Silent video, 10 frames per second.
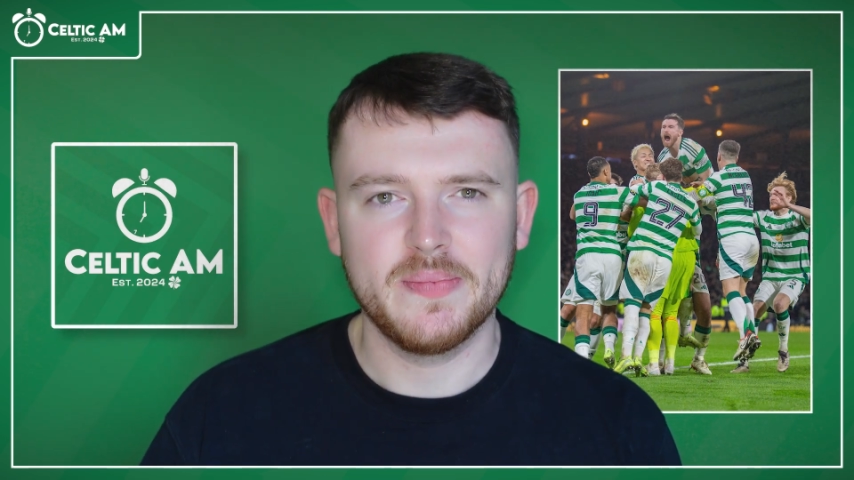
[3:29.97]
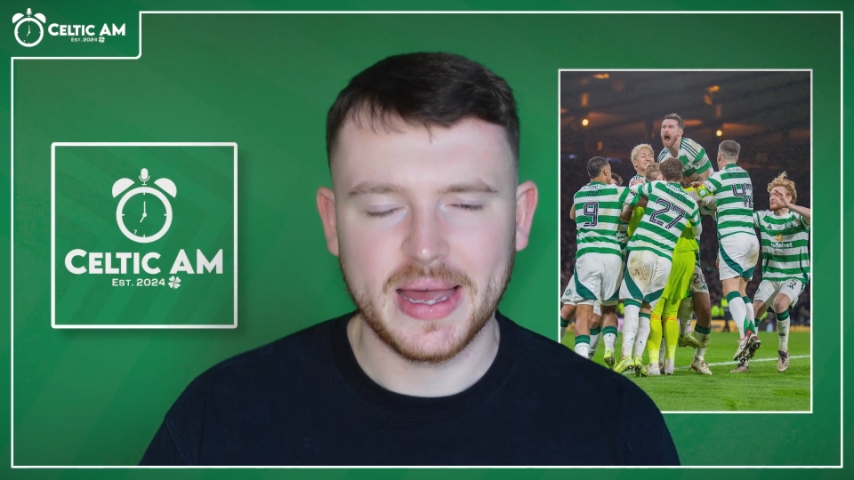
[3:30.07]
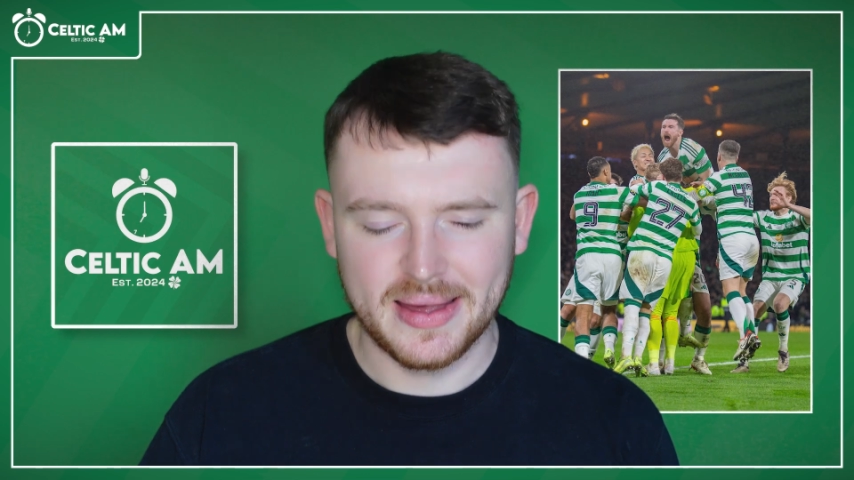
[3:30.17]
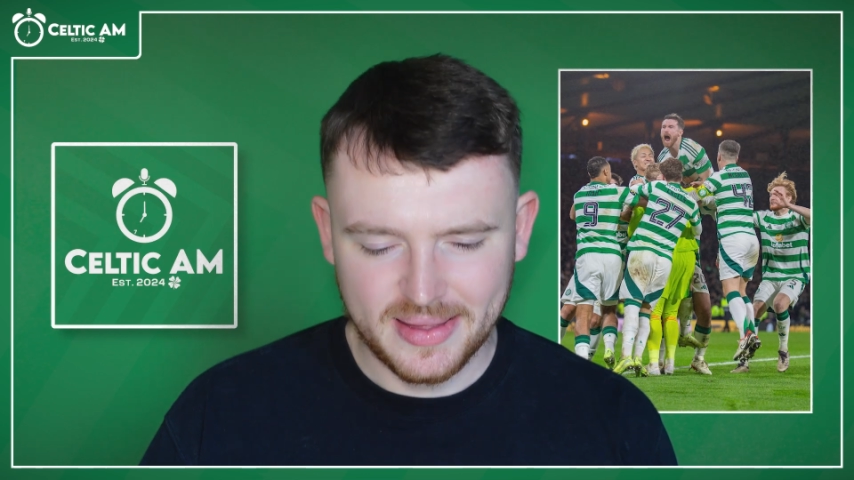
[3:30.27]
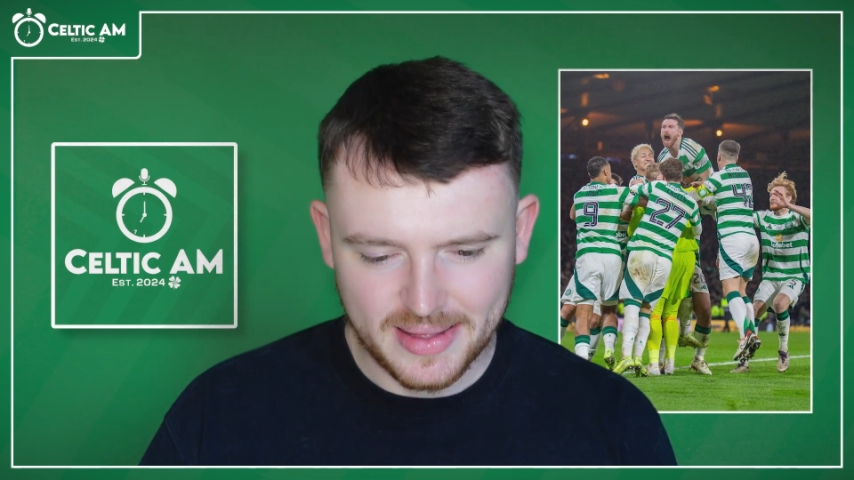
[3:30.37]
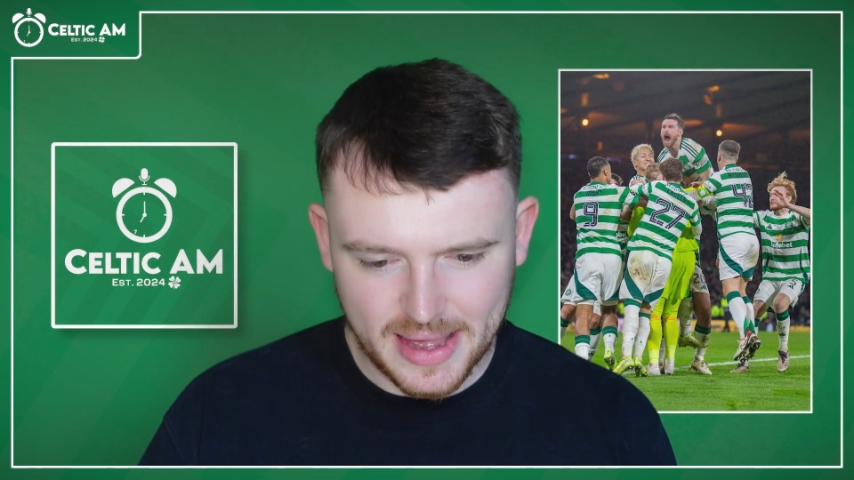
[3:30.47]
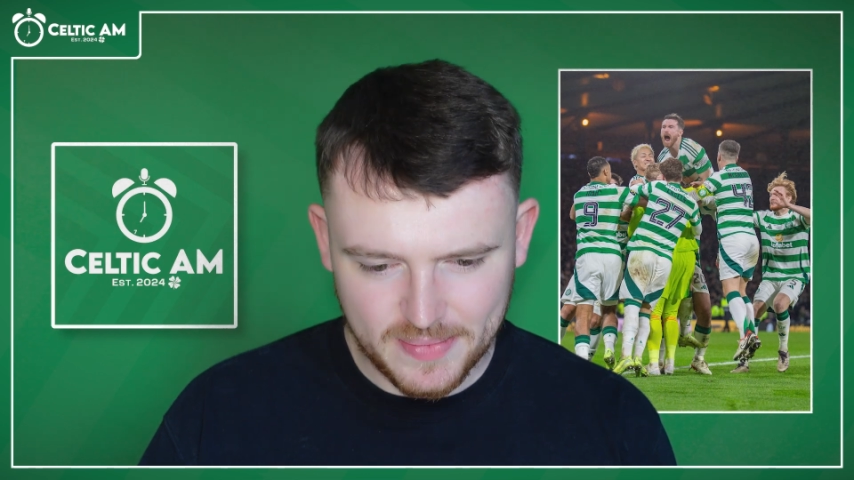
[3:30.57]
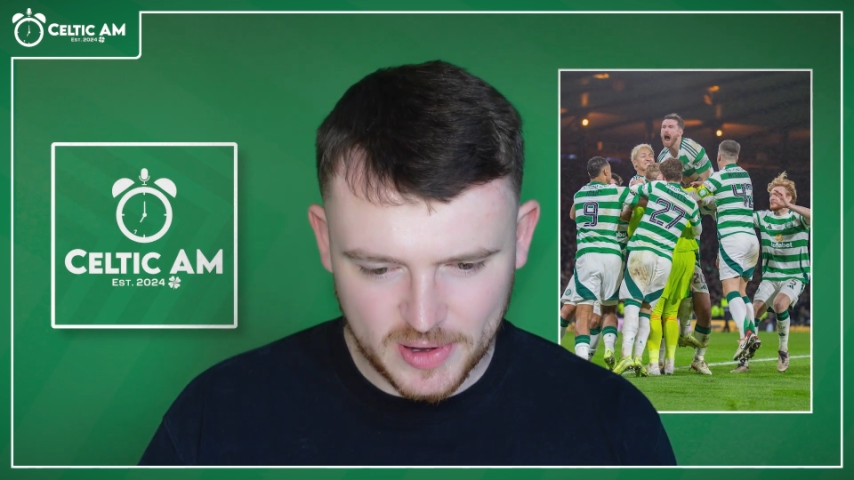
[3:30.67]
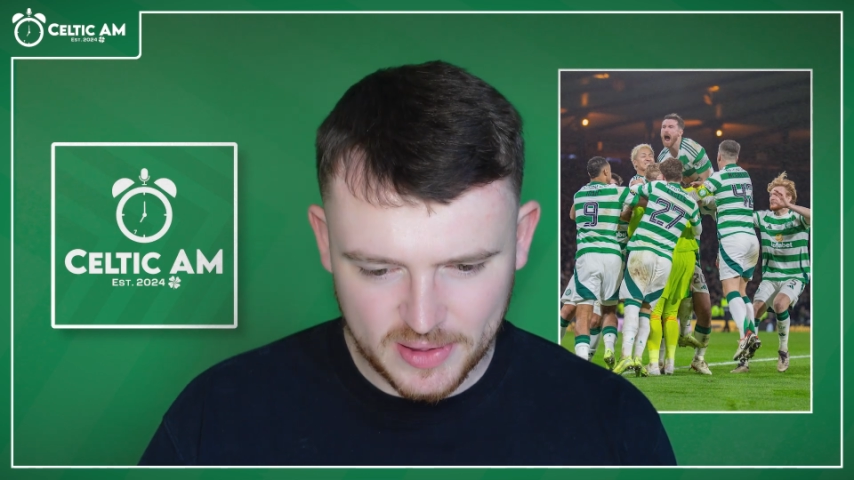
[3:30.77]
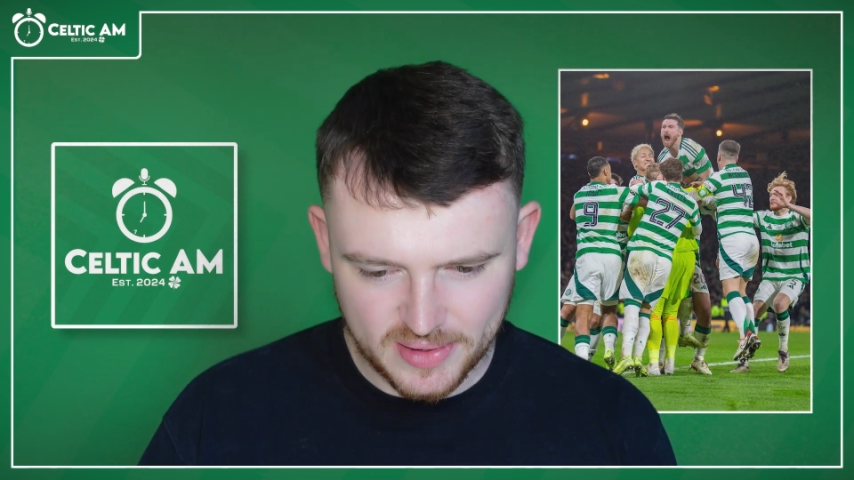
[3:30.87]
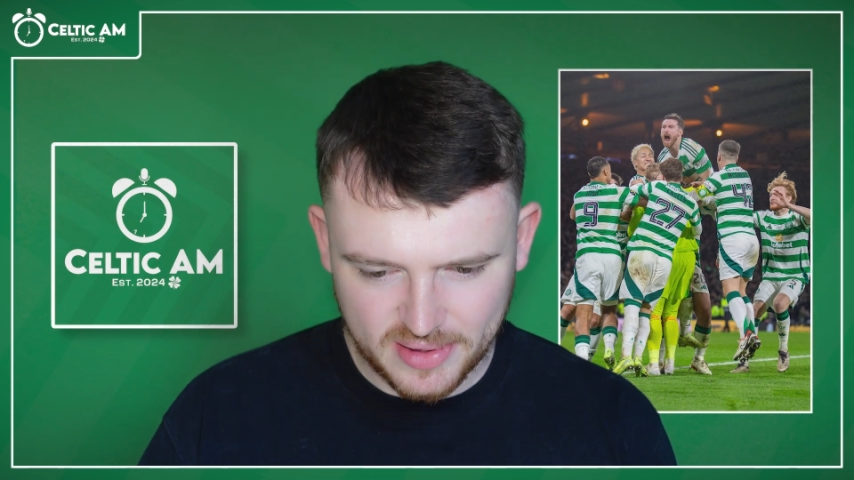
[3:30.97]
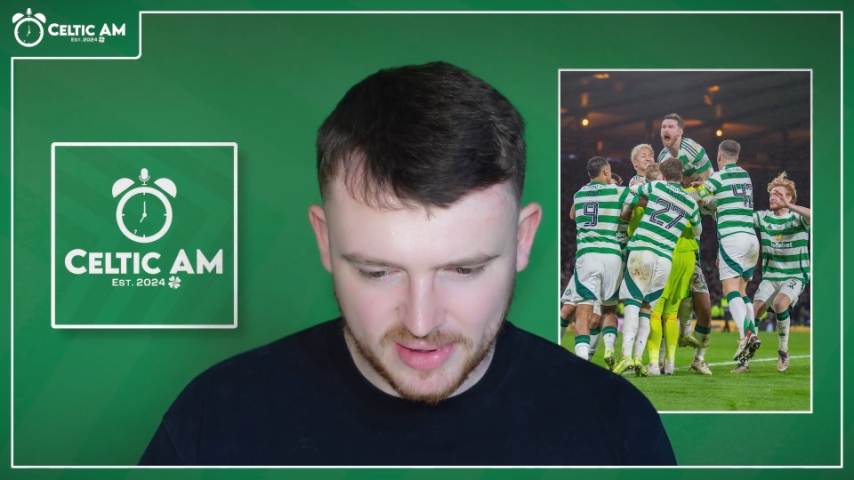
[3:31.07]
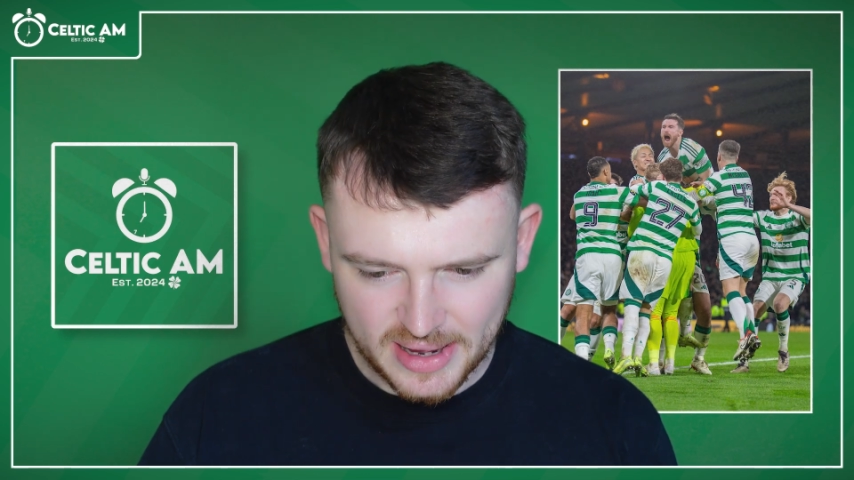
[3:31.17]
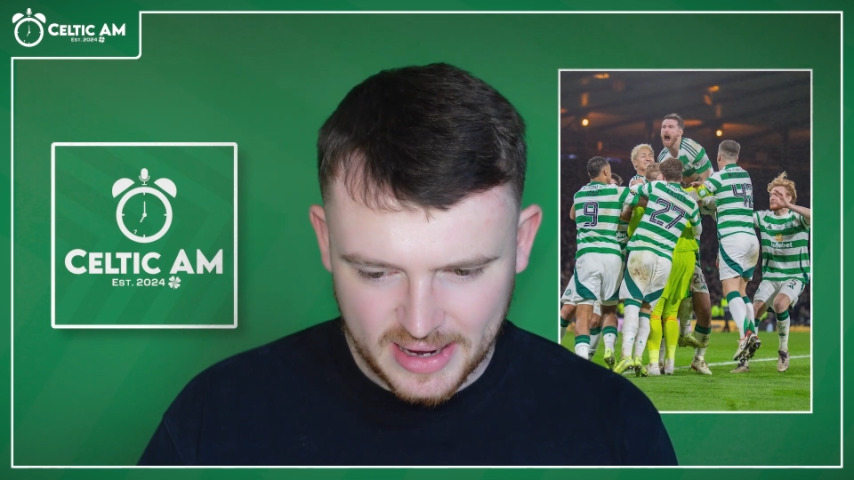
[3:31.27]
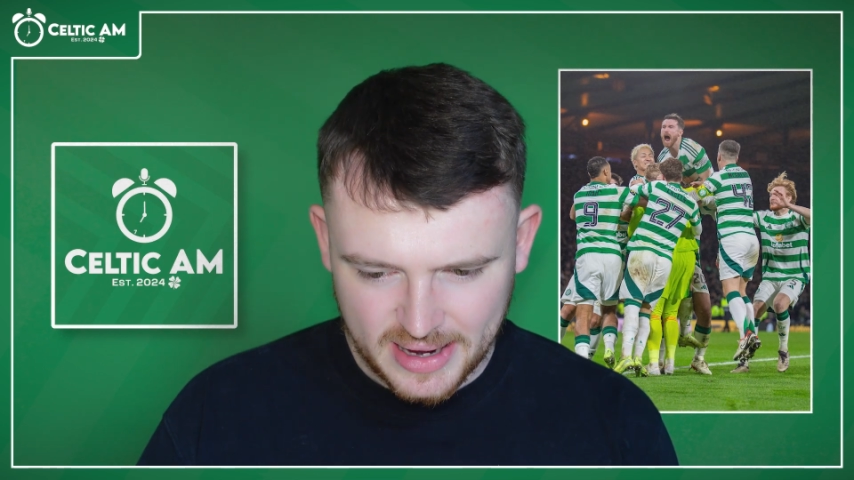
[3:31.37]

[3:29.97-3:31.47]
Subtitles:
big statements.